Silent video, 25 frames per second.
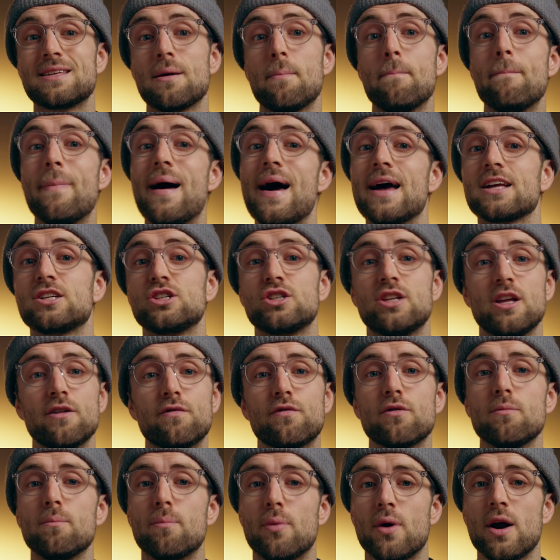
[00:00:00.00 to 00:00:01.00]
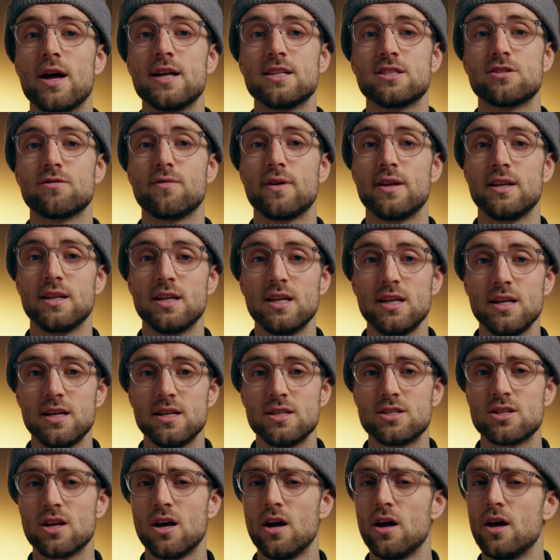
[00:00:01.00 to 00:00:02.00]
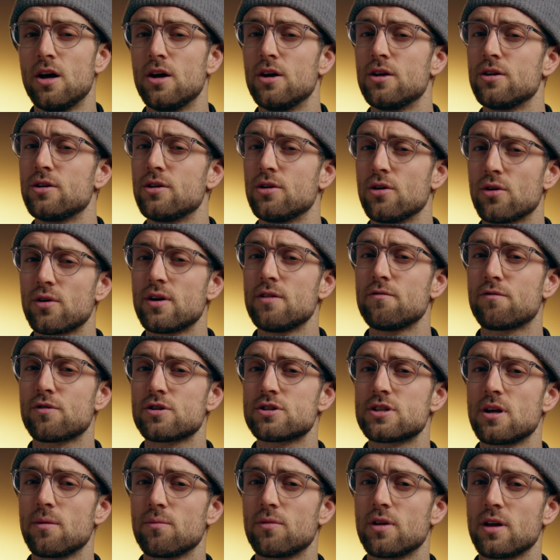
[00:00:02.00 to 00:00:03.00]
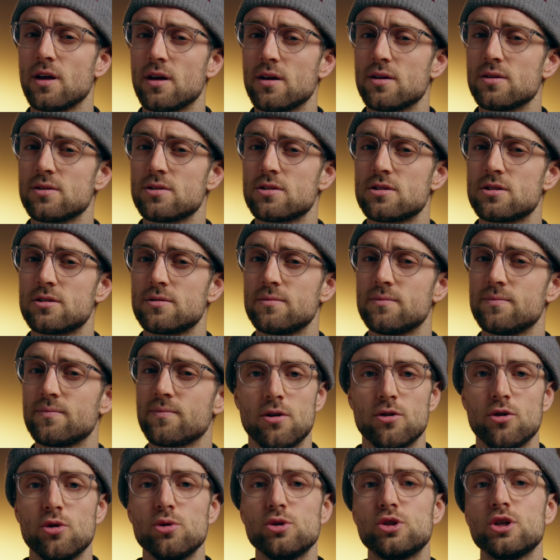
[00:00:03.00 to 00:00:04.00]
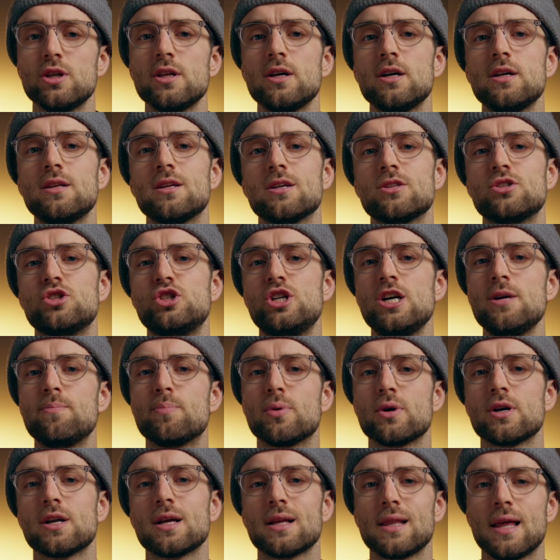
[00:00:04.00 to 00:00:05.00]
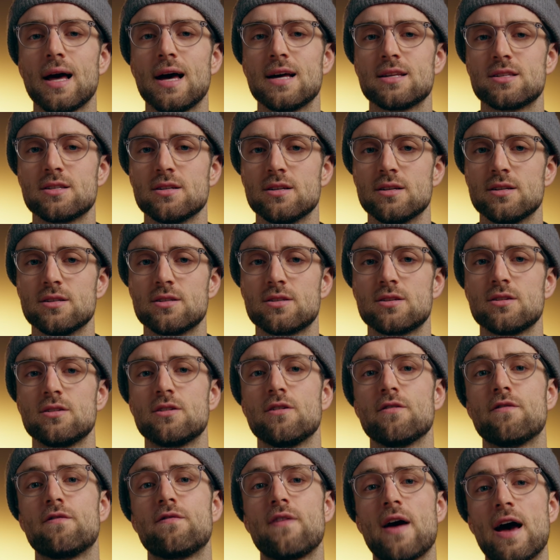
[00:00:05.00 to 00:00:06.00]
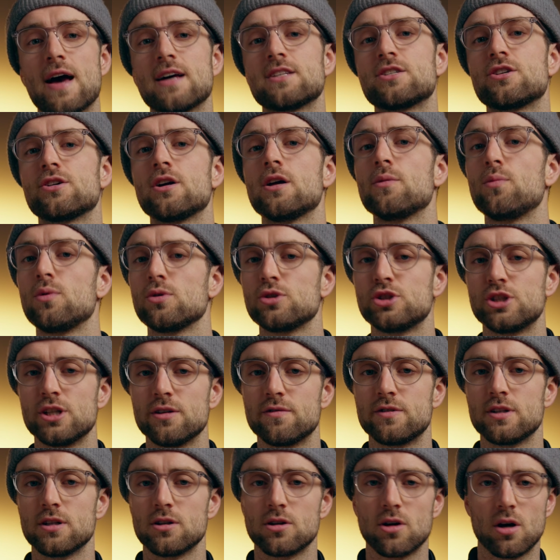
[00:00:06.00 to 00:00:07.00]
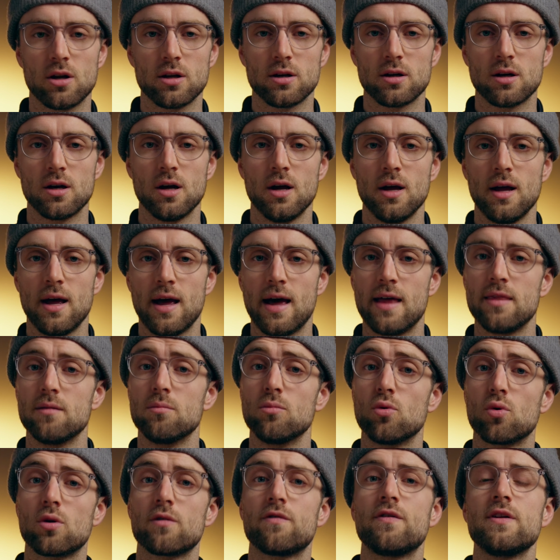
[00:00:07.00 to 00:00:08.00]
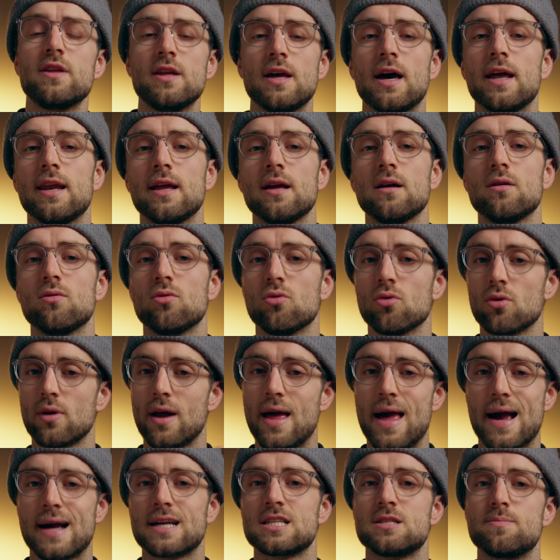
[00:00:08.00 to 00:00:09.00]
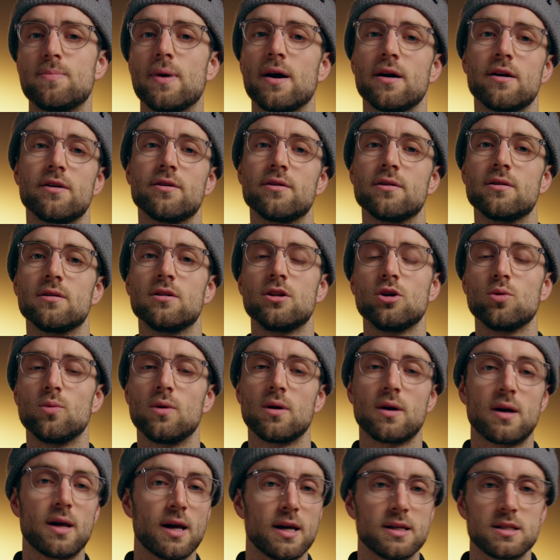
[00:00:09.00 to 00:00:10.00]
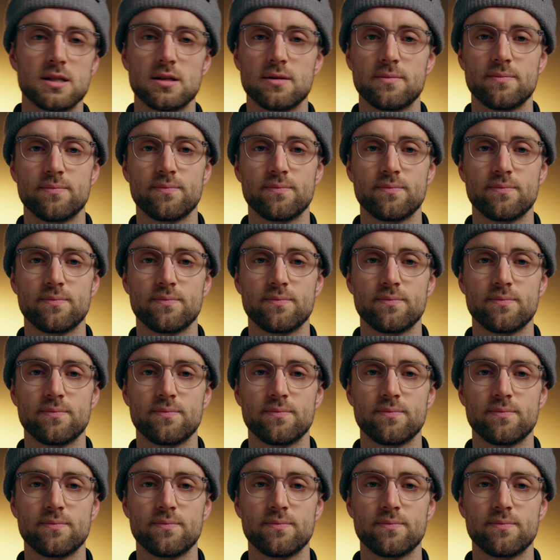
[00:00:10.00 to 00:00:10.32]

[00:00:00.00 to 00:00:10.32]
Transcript: and match different brands of NDs, you're in for something else. Usually, the cheaper the glass is, the faster it will shift in color and the more vignetting or X pattern you will get.